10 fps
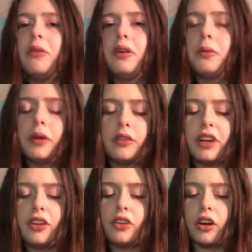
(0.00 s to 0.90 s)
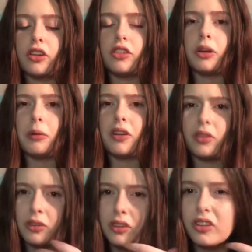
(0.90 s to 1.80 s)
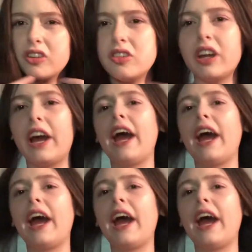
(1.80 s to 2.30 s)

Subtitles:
don't wanna wear a red scrunchie, but it's the only scrunchie I